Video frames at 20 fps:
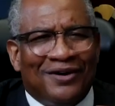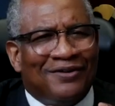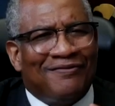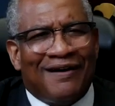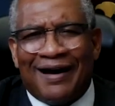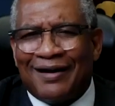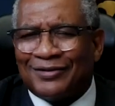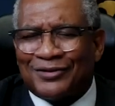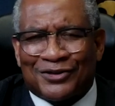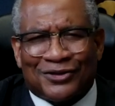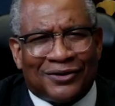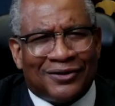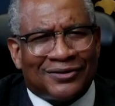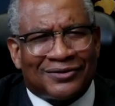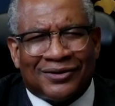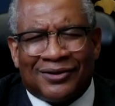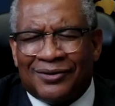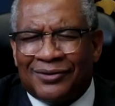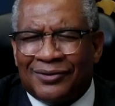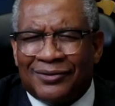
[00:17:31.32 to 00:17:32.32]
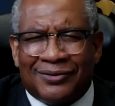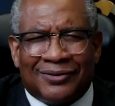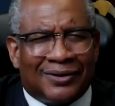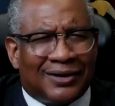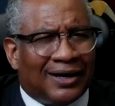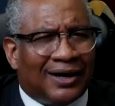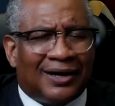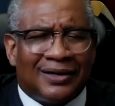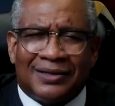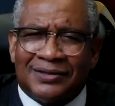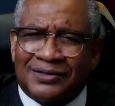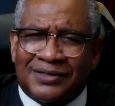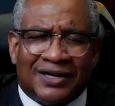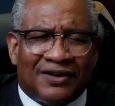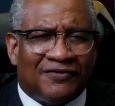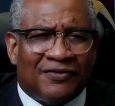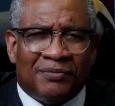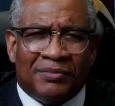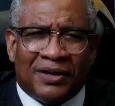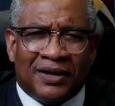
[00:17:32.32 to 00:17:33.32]
of our church. Oh, God has
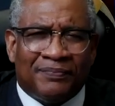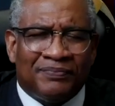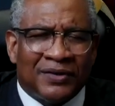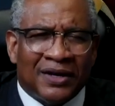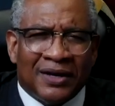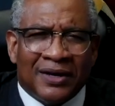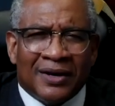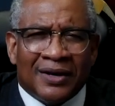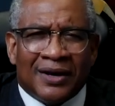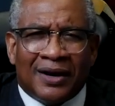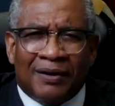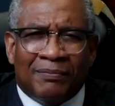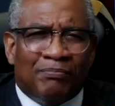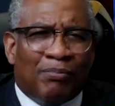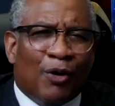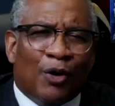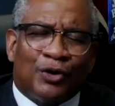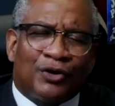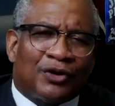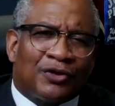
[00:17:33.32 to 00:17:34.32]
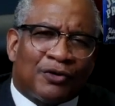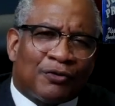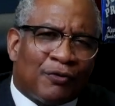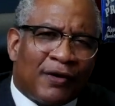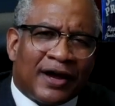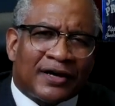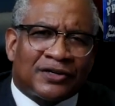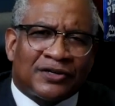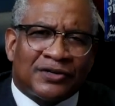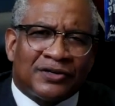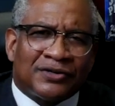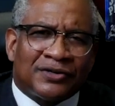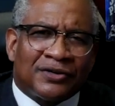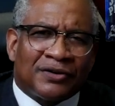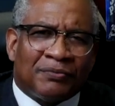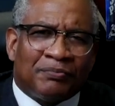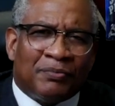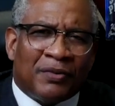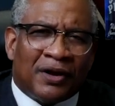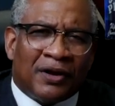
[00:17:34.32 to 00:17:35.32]
given me a board of directors,
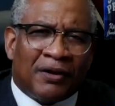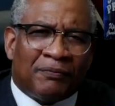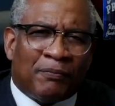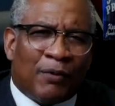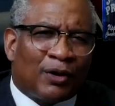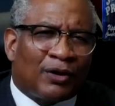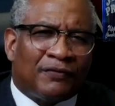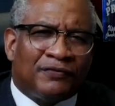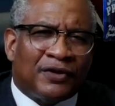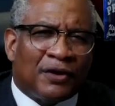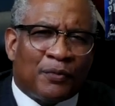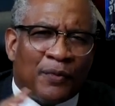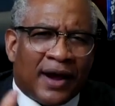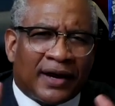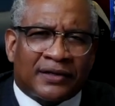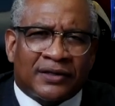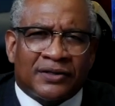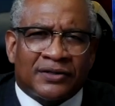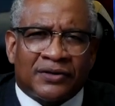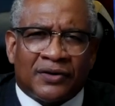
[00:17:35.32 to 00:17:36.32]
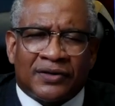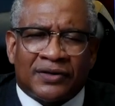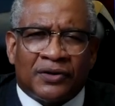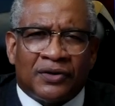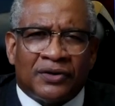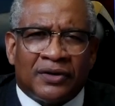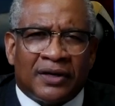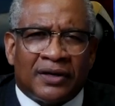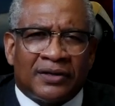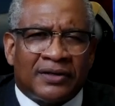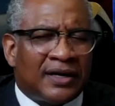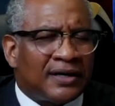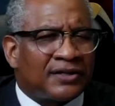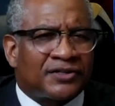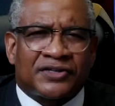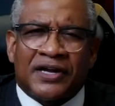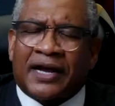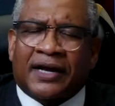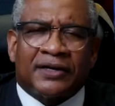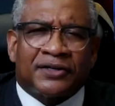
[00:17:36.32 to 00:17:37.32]
a board of directors uh, that are
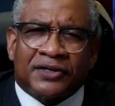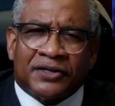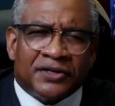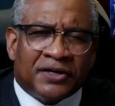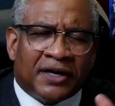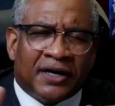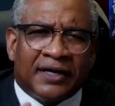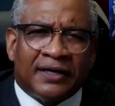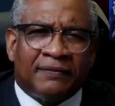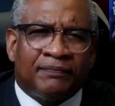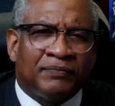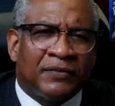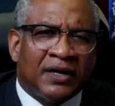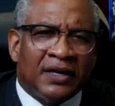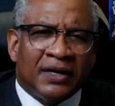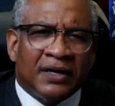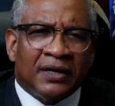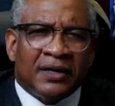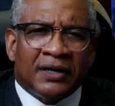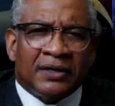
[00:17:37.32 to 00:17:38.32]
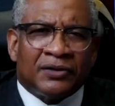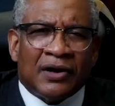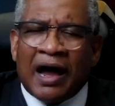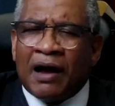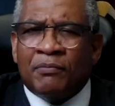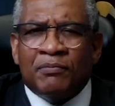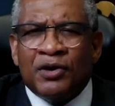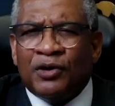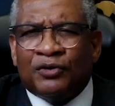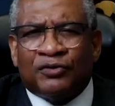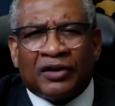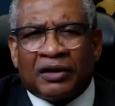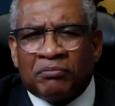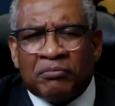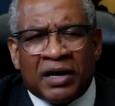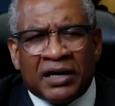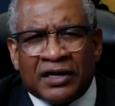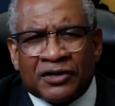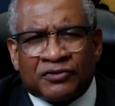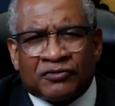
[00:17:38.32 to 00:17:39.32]
second to none. To our music
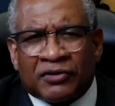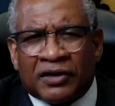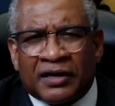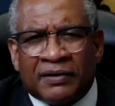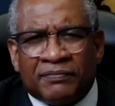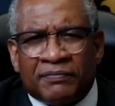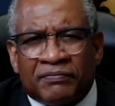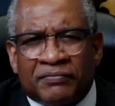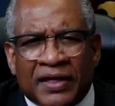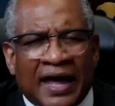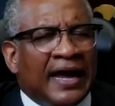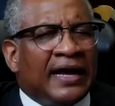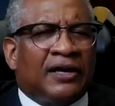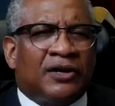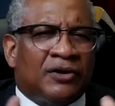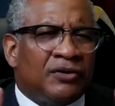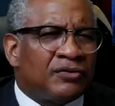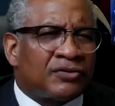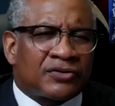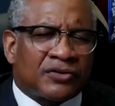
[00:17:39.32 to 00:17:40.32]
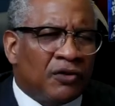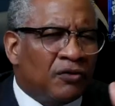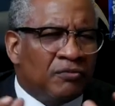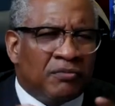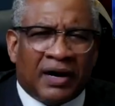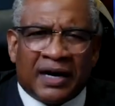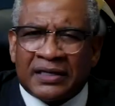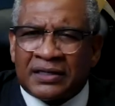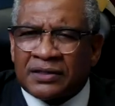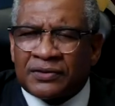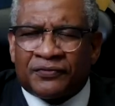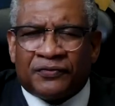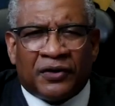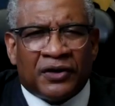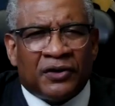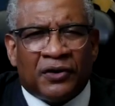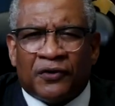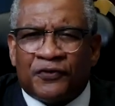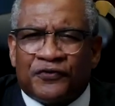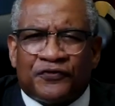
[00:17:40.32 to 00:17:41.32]
ministry, thank you so much
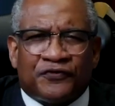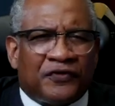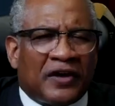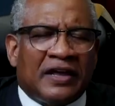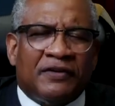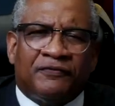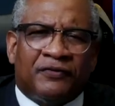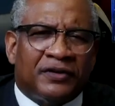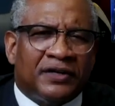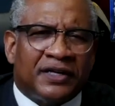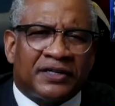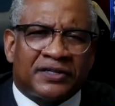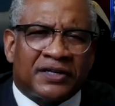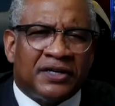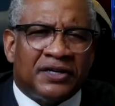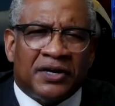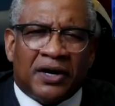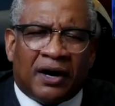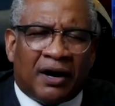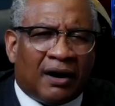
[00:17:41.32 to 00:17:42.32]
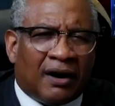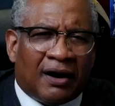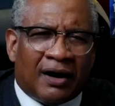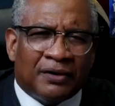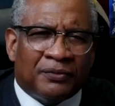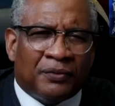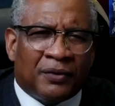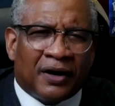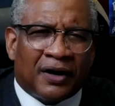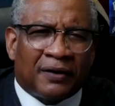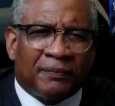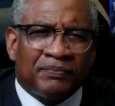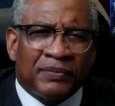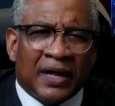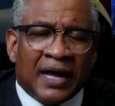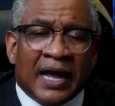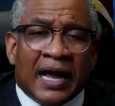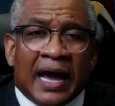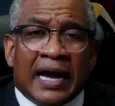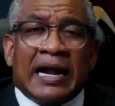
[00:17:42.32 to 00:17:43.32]
for your faithfulness and your hard work.
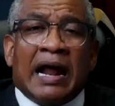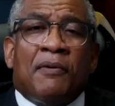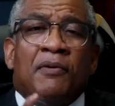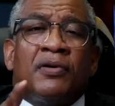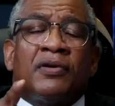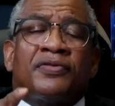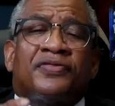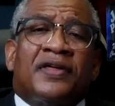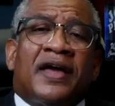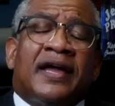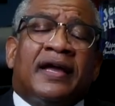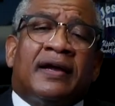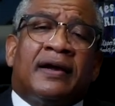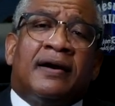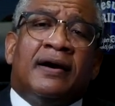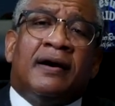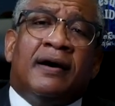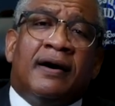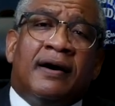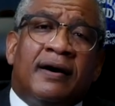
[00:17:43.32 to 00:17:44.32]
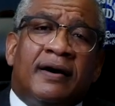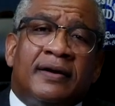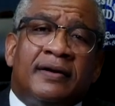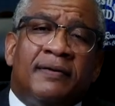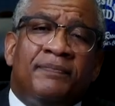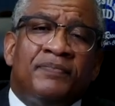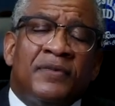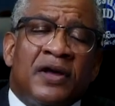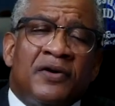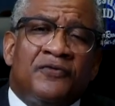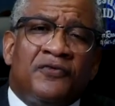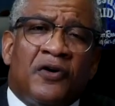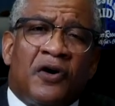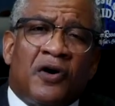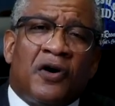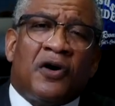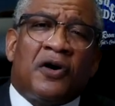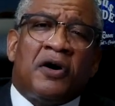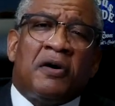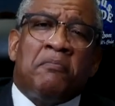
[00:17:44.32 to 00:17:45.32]
And I want to thank God
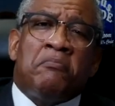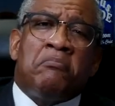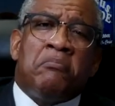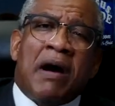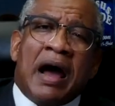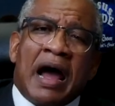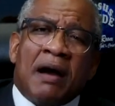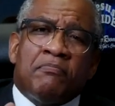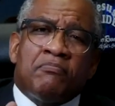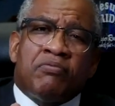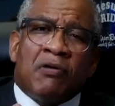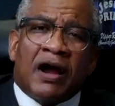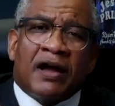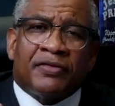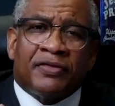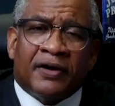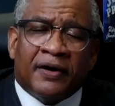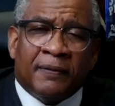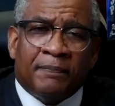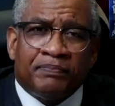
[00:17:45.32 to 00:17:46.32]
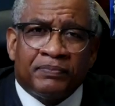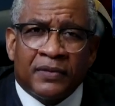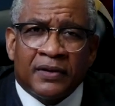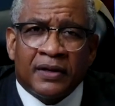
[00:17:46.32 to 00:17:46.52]
for my brother,